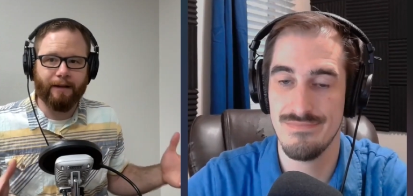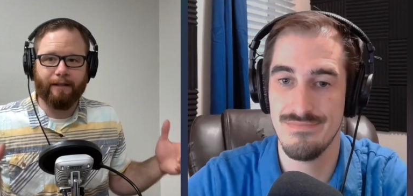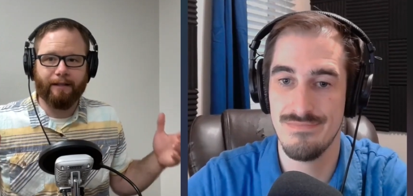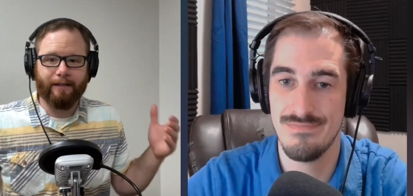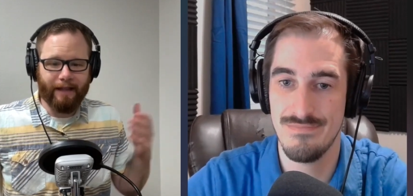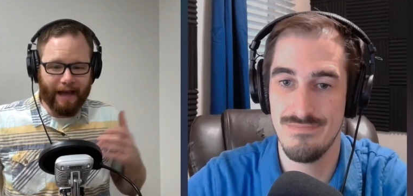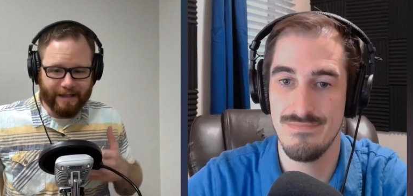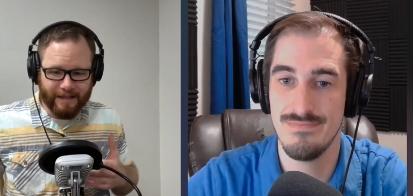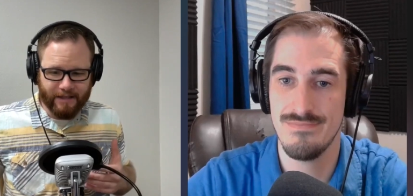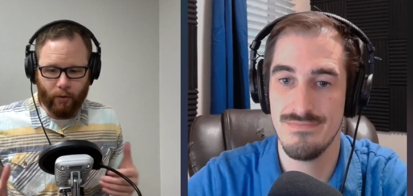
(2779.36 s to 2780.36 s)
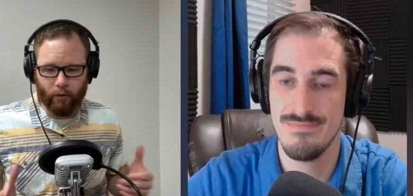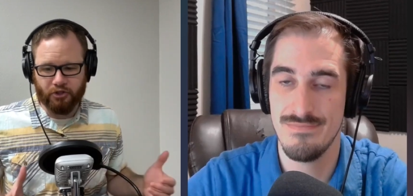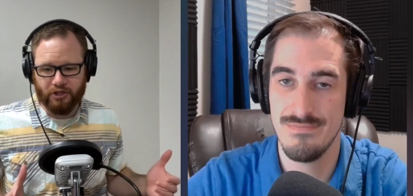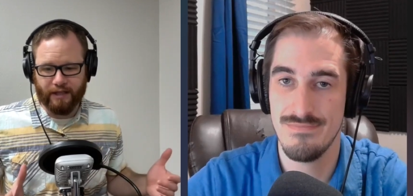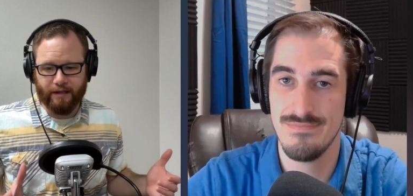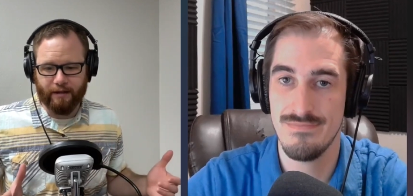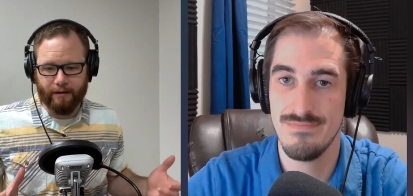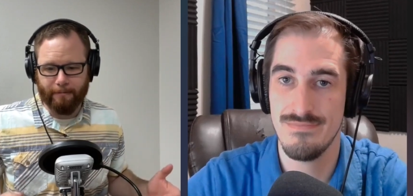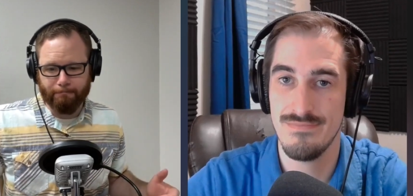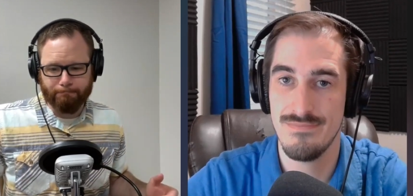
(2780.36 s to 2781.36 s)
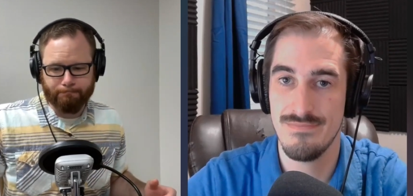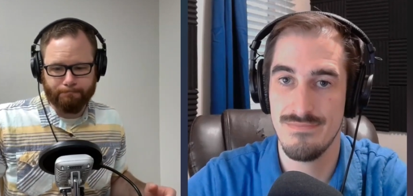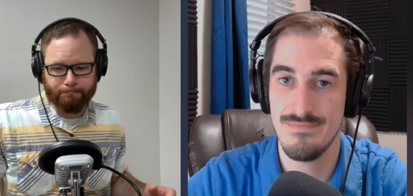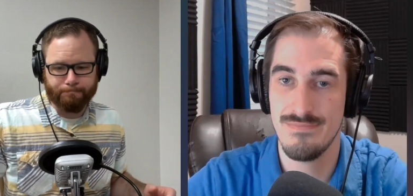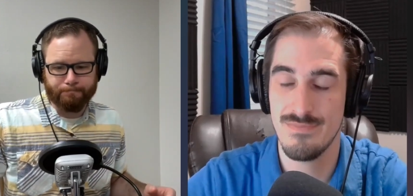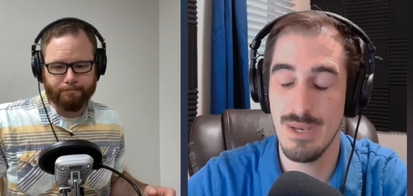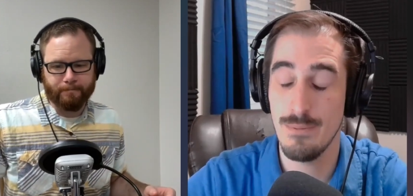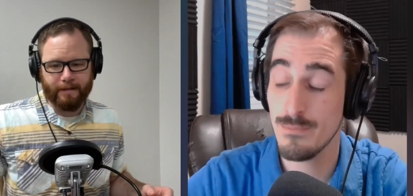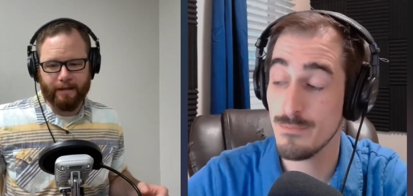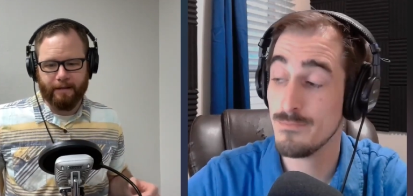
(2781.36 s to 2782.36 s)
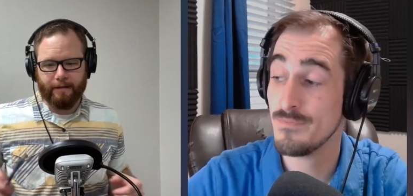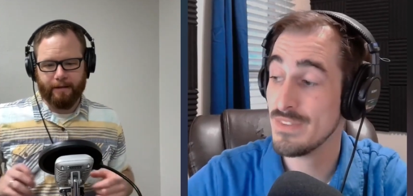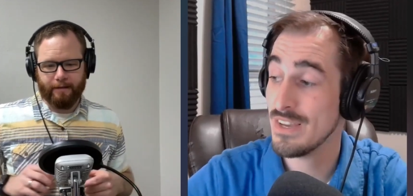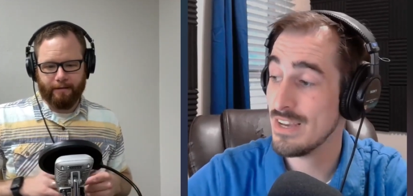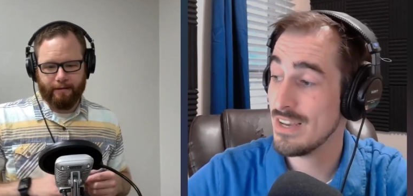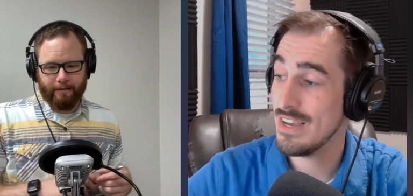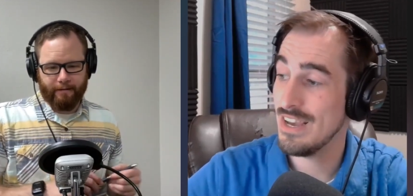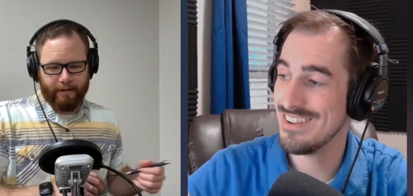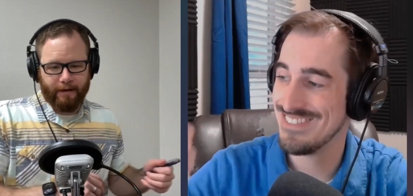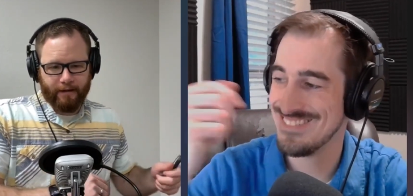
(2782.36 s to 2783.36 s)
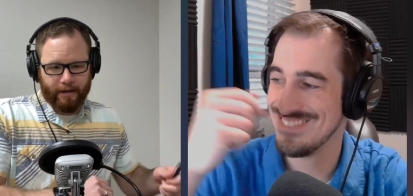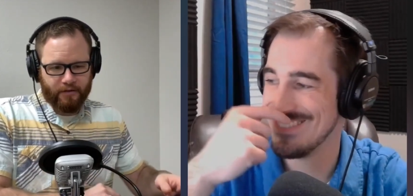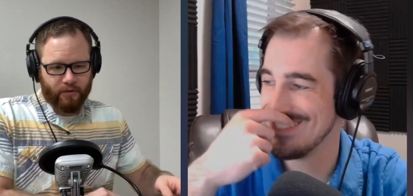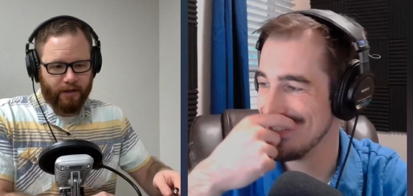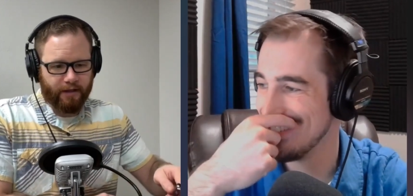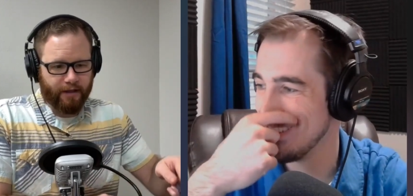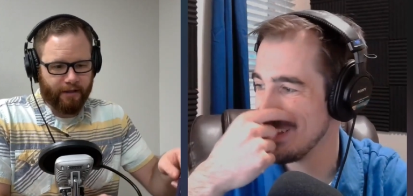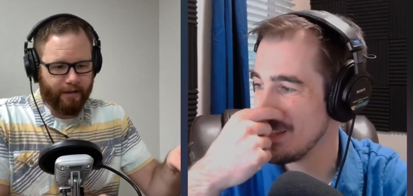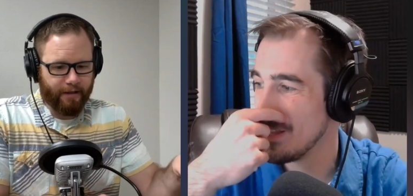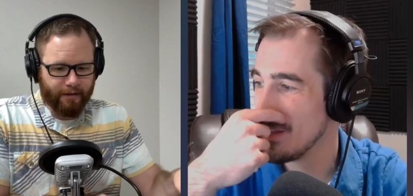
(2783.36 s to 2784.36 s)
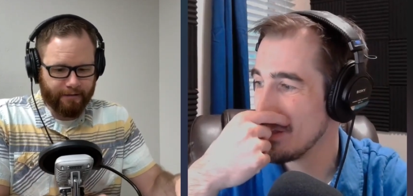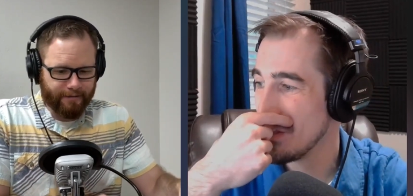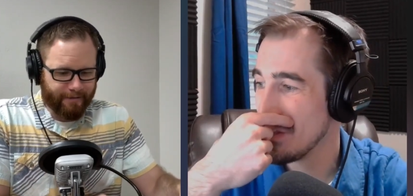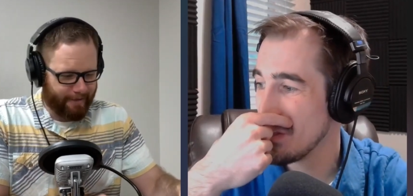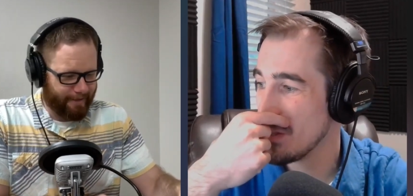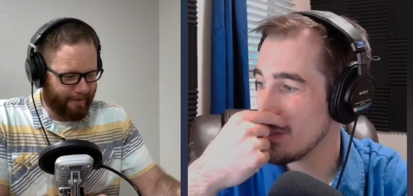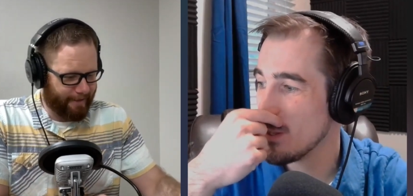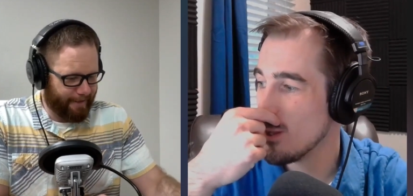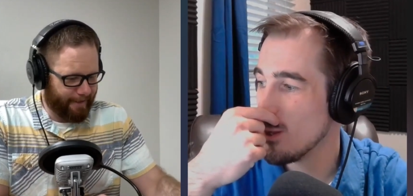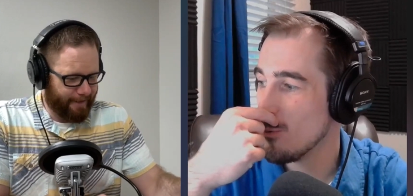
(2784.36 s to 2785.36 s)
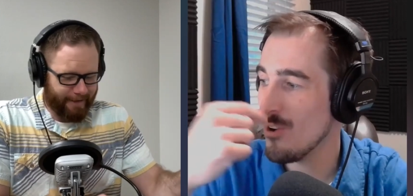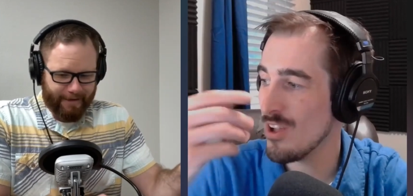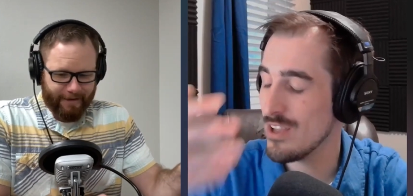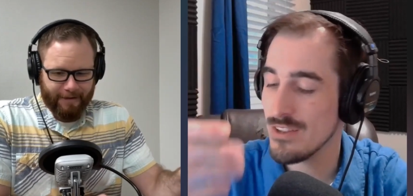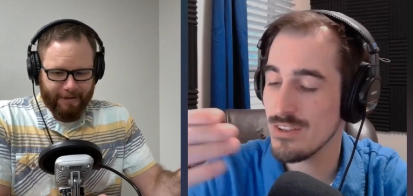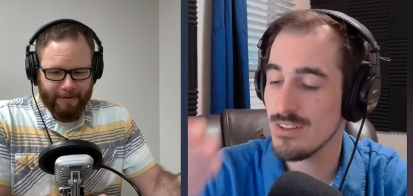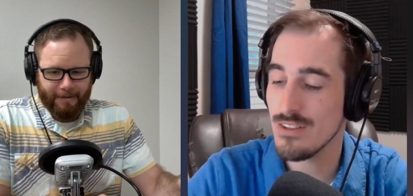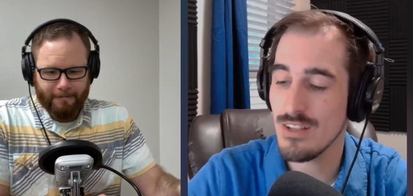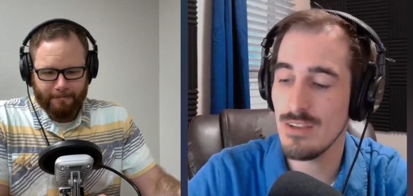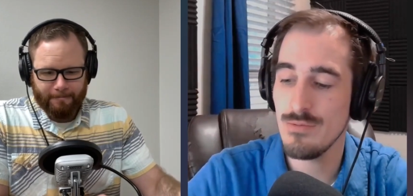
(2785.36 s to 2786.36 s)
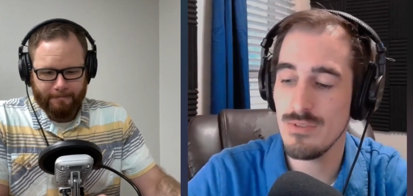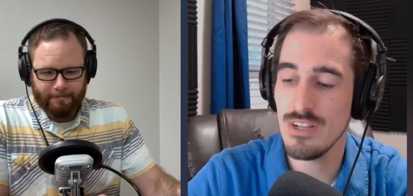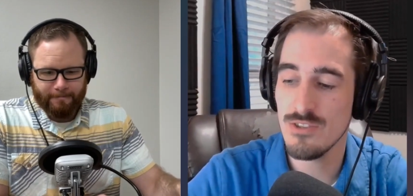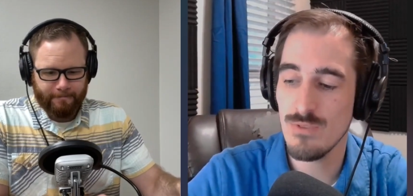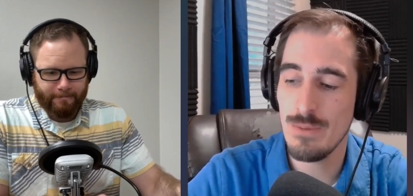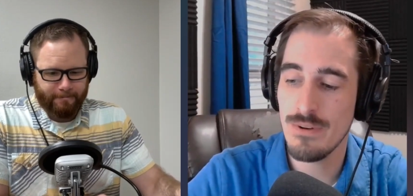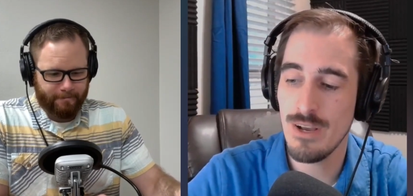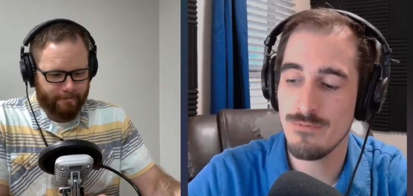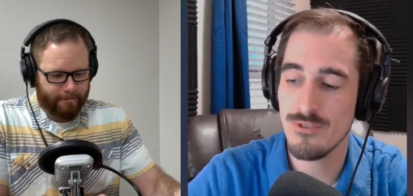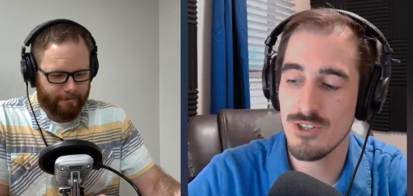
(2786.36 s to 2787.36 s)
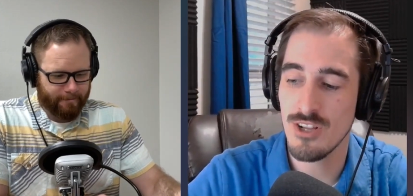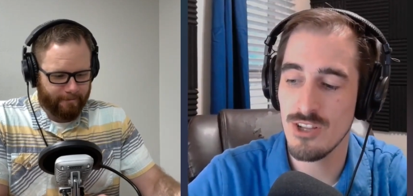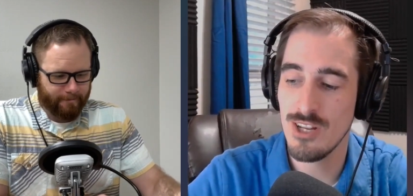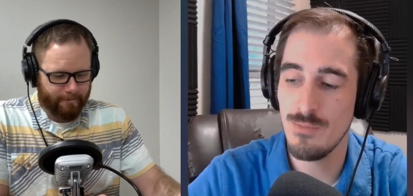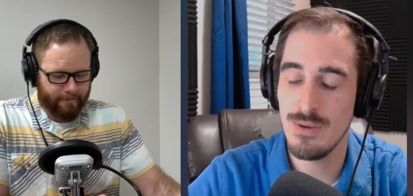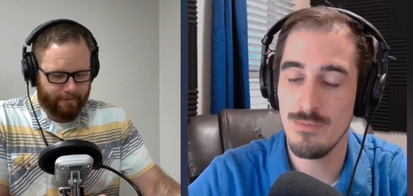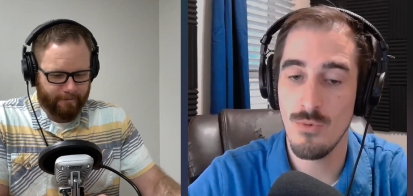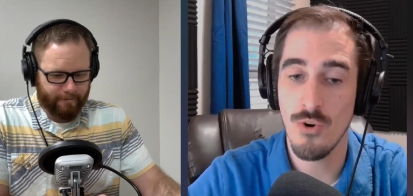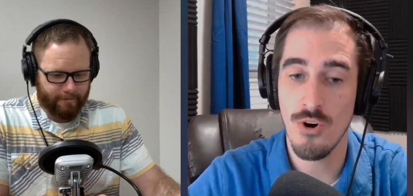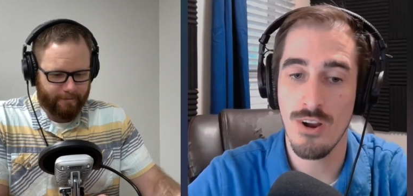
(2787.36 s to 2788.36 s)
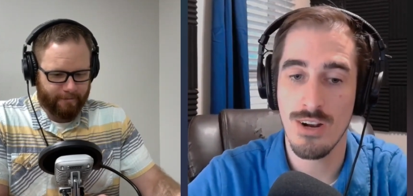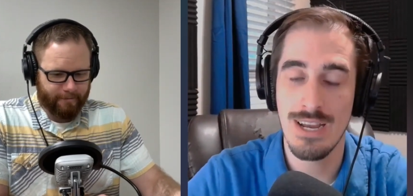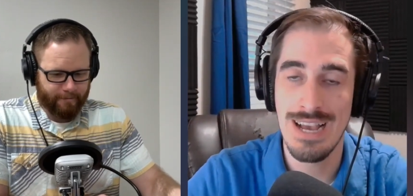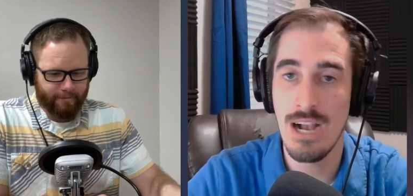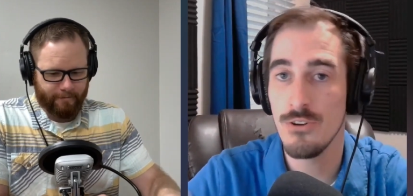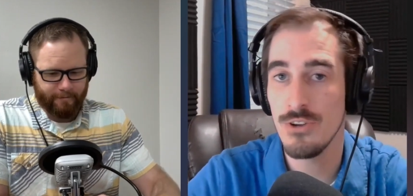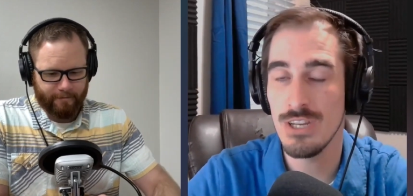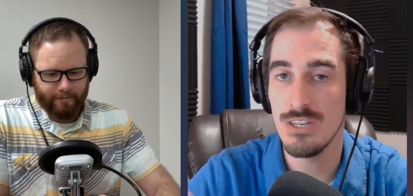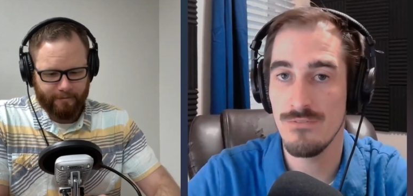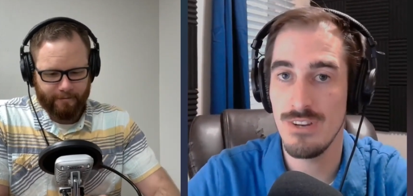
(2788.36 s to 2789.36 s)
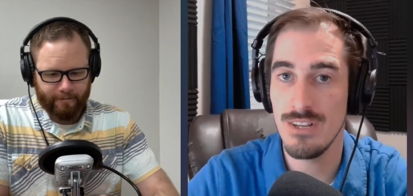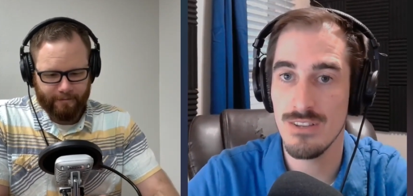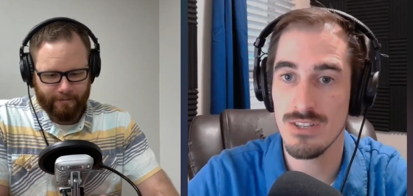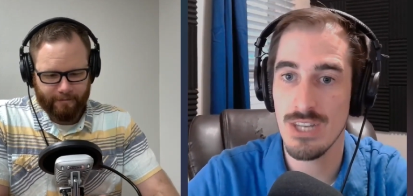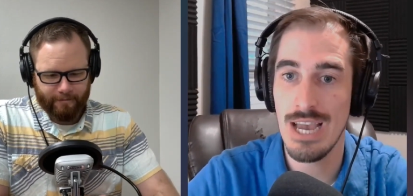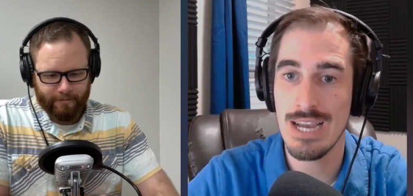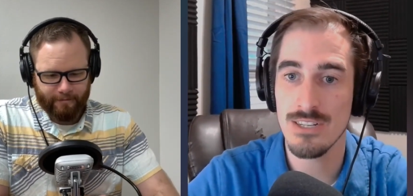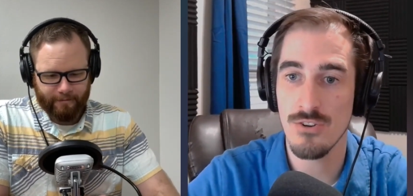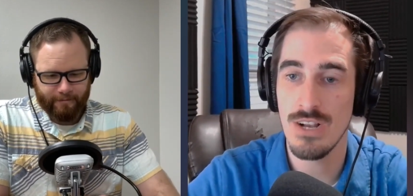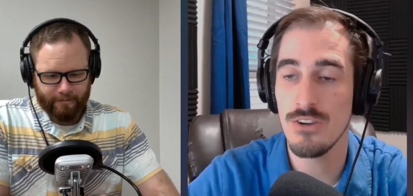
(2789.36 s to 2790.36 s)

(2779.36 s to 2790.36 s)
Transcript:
Speaker 1: Mm-hmm. That's his whole shtick here. Yep. anything else we need to hit on?
Speaker 2: Well, uh, let's wrap it up with just a little bit more on kind of how you can defeat this tactic or how